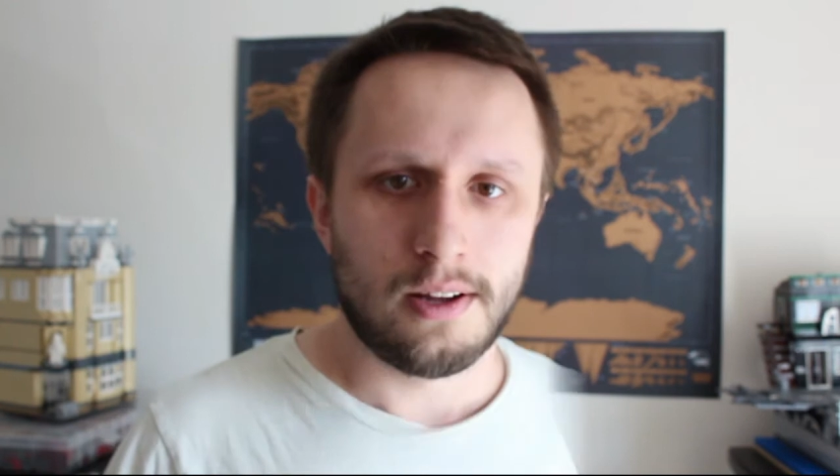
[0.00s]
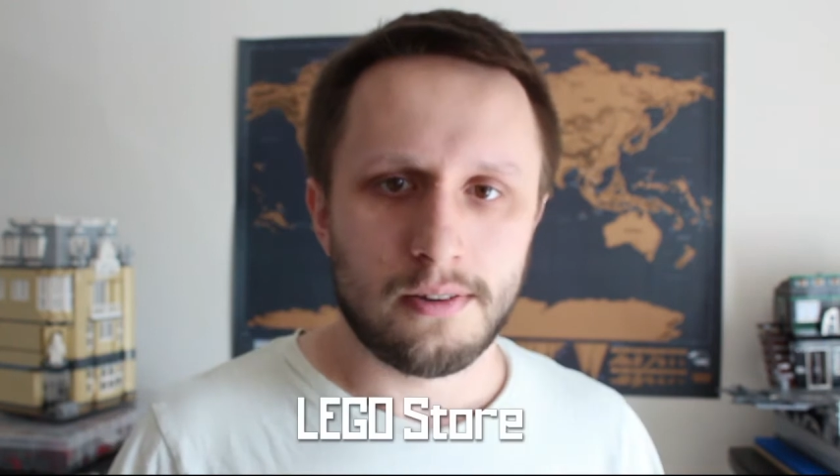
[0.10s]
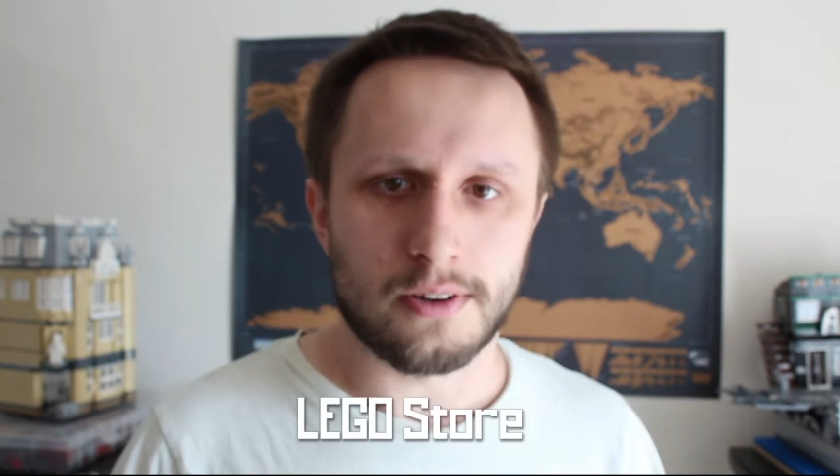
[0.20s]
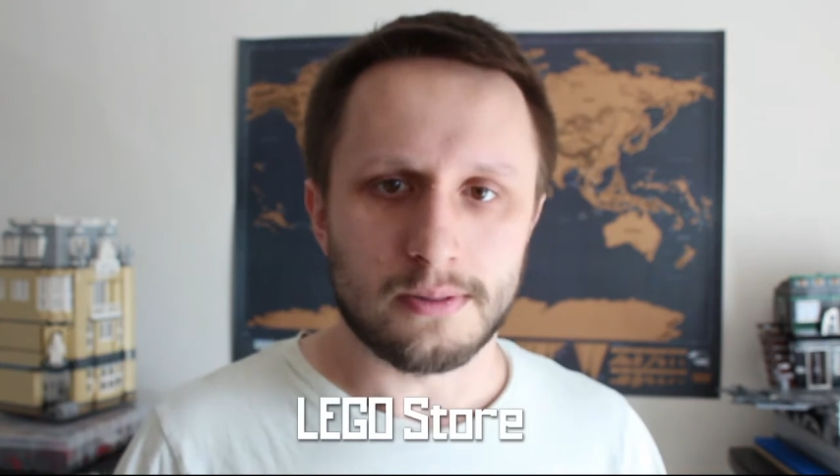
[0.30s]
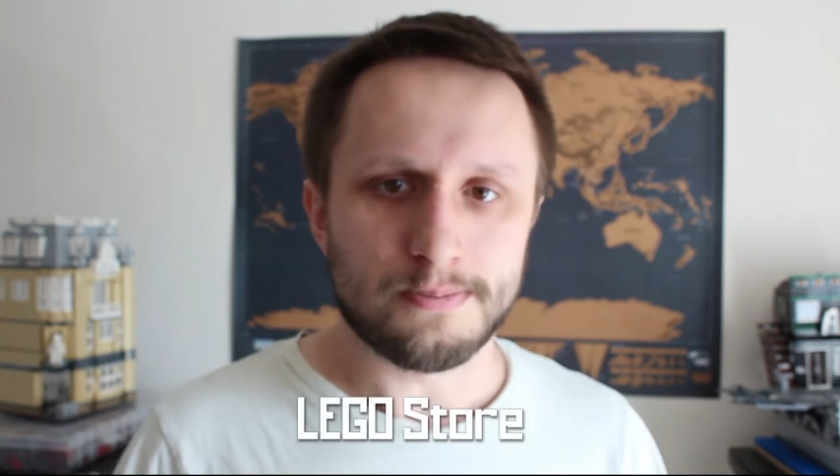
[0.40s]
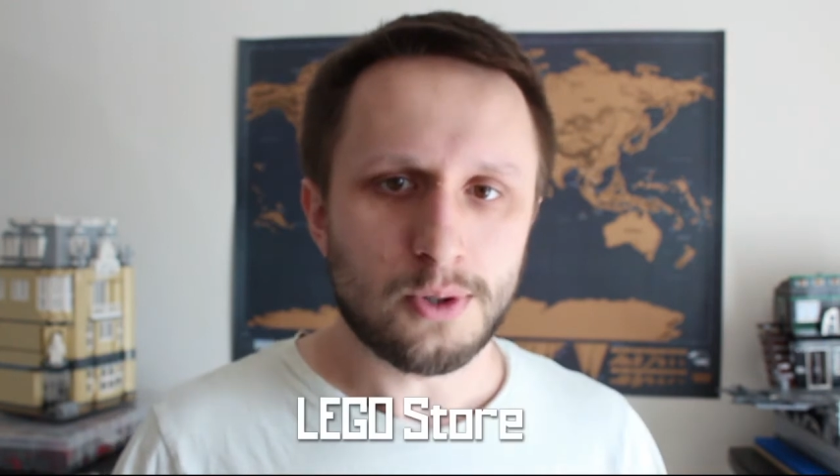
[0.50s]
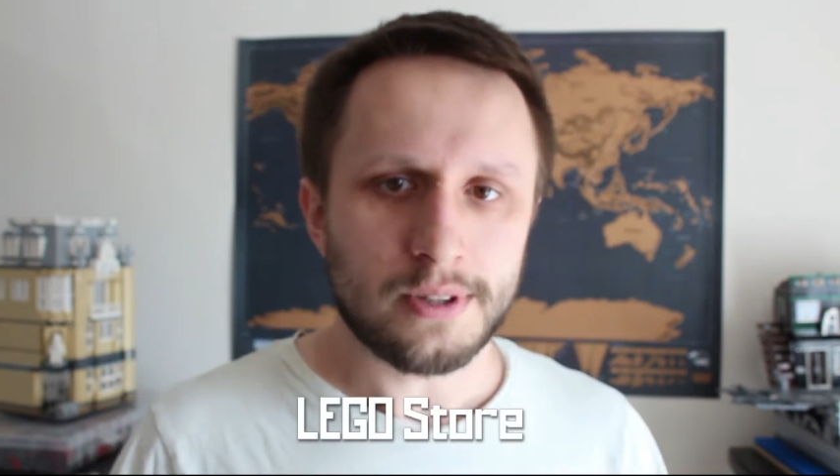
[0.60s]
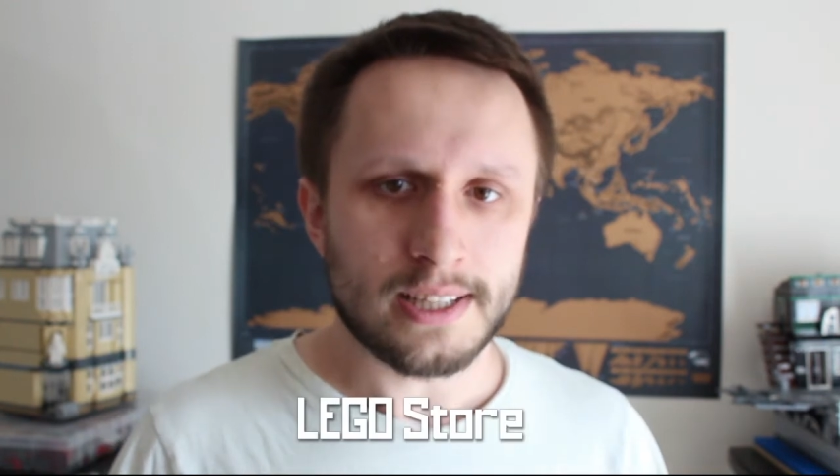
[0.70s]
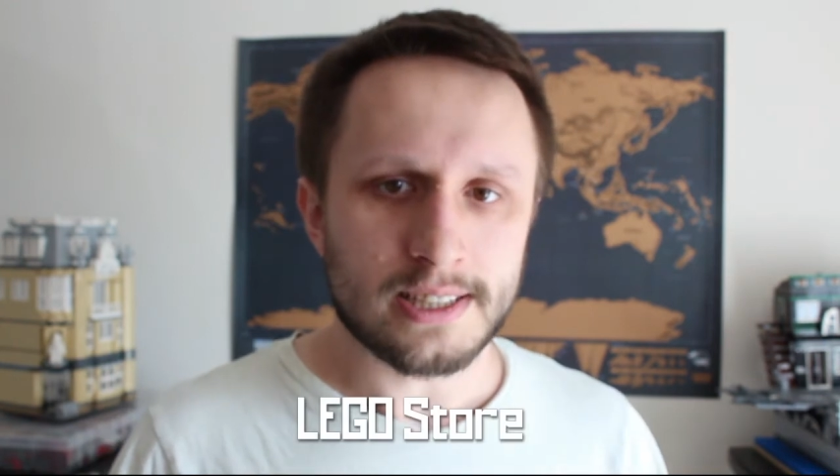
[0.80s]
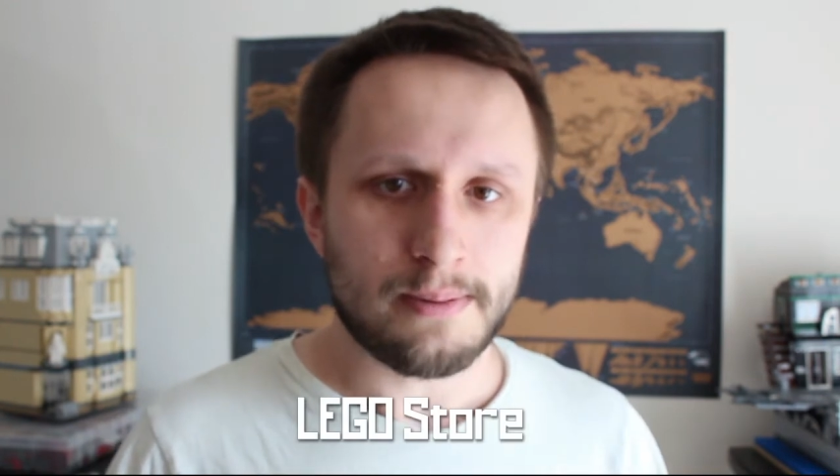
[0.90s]
We've got
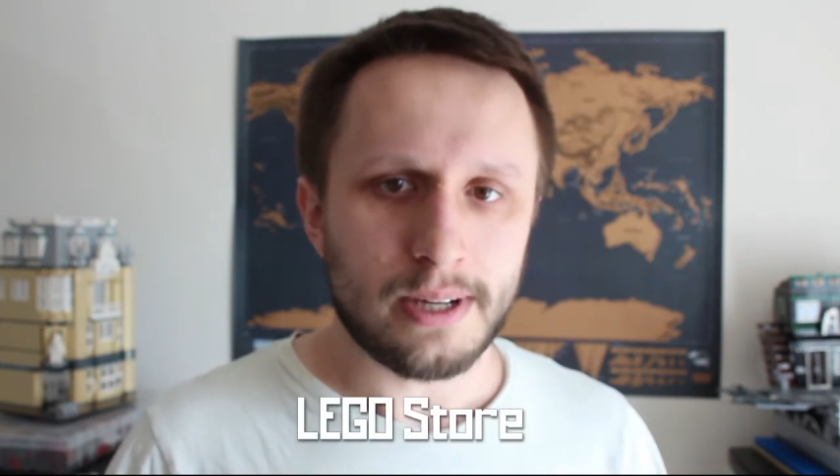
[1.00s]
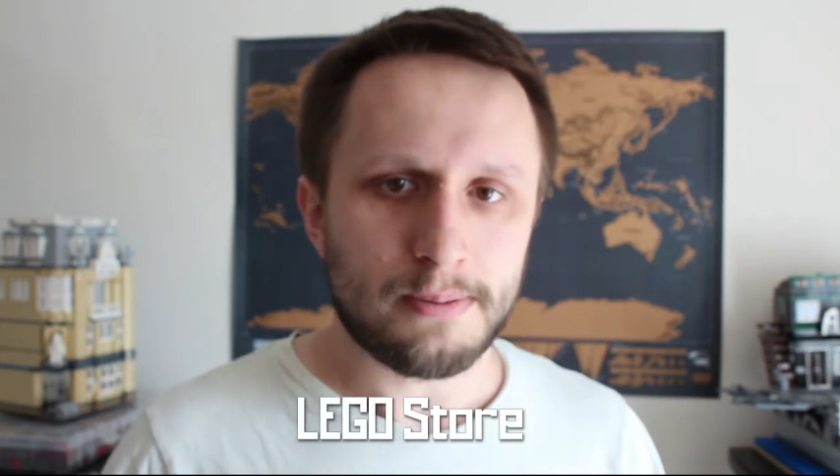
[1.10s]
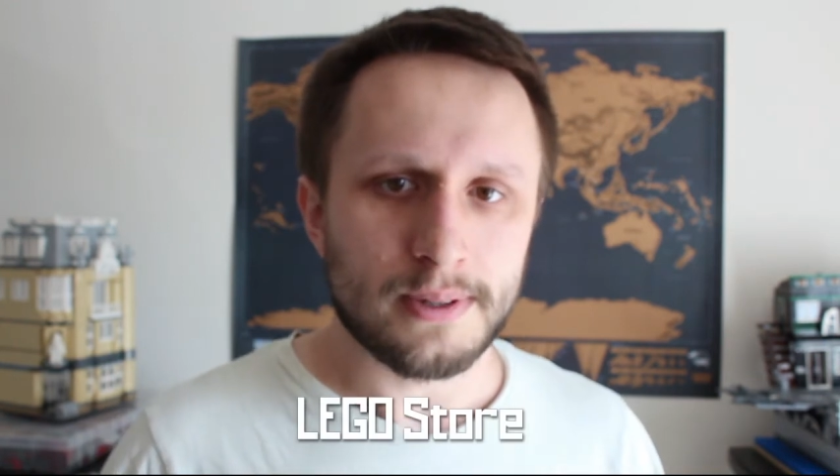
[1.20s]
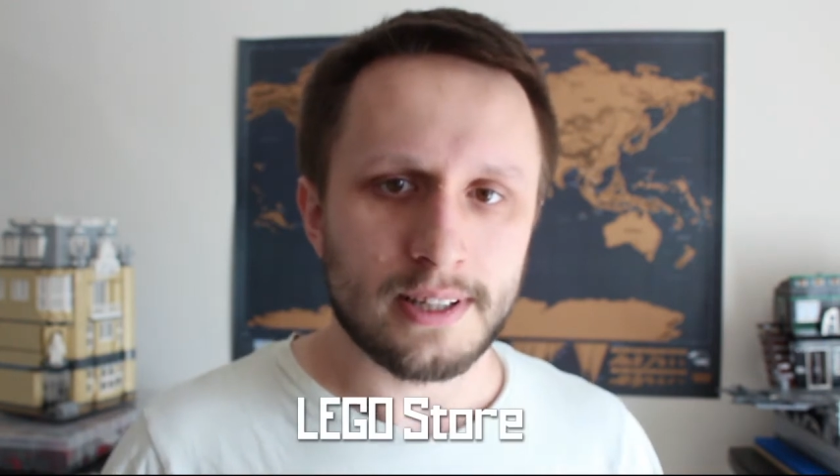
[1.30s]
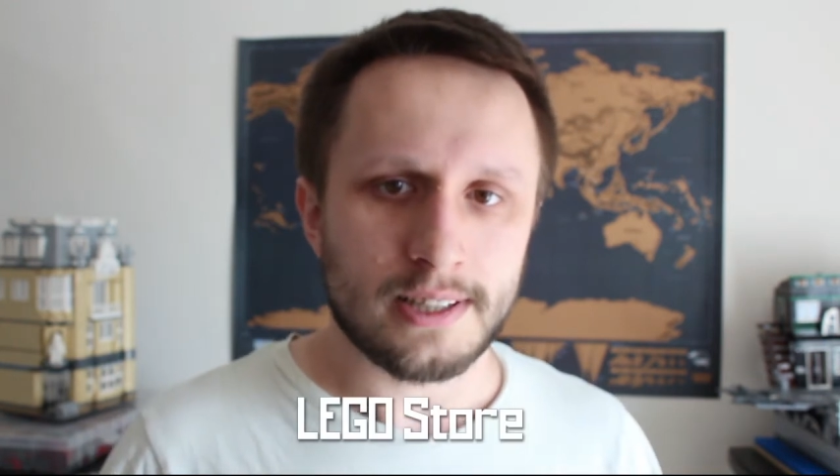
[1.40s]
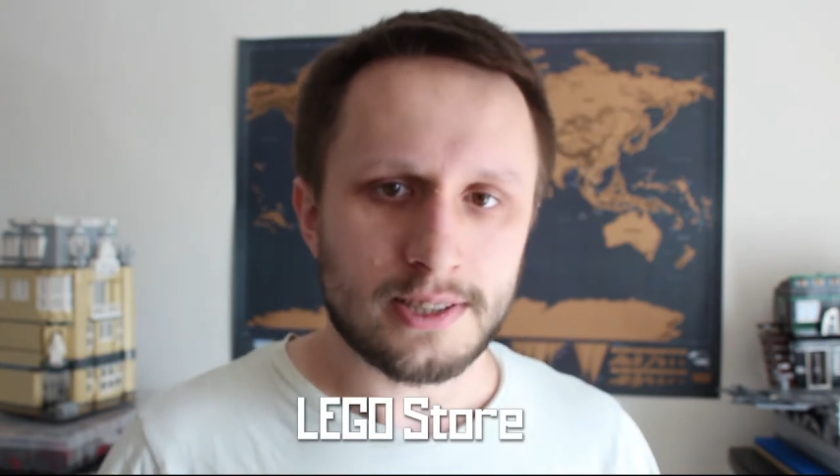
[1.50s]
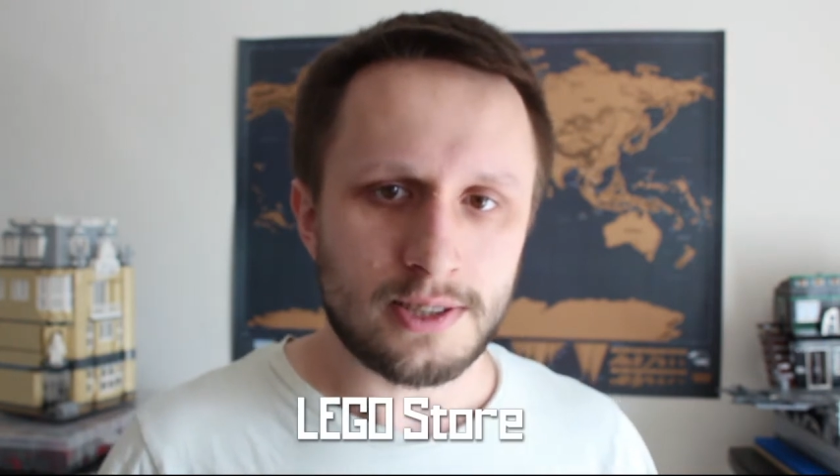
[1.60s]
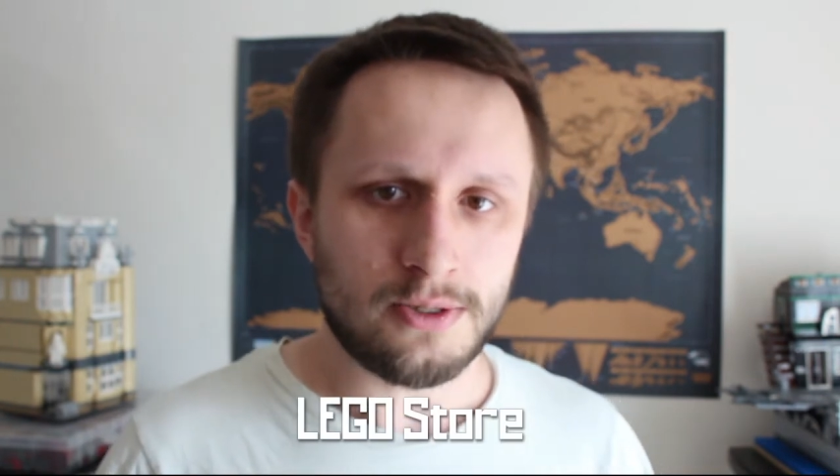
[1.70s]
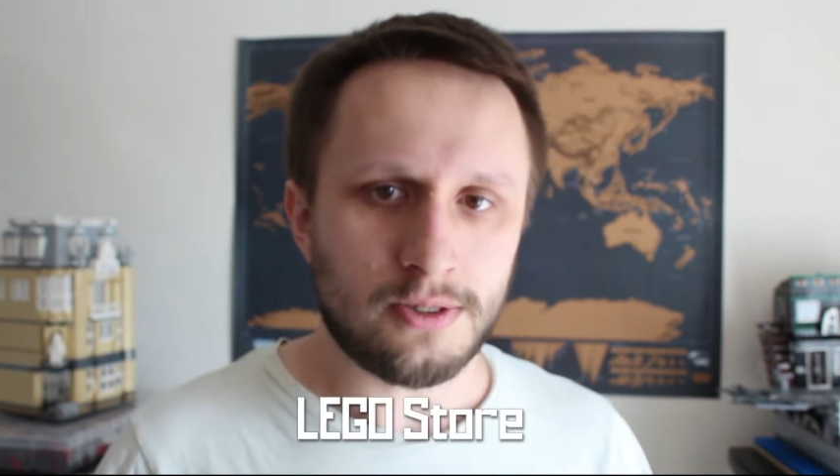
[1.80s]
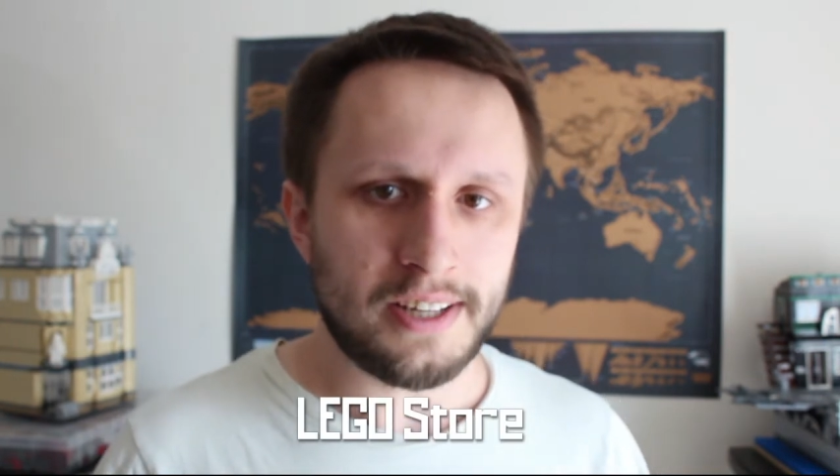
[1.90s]
more things coming up on the
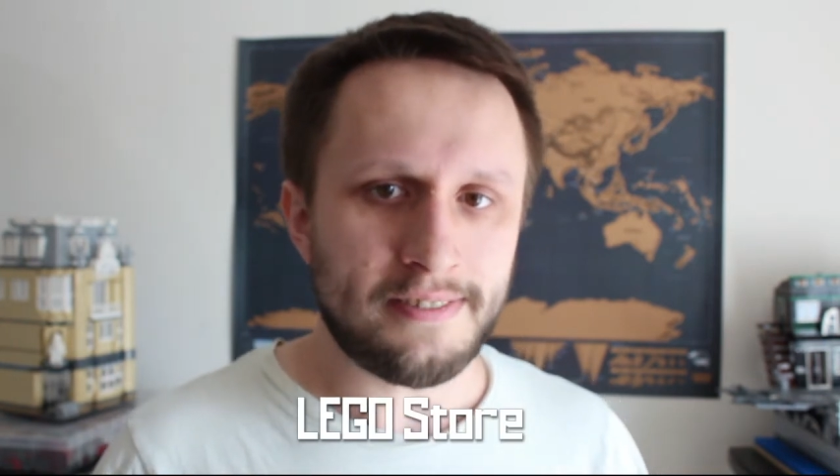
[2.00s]
store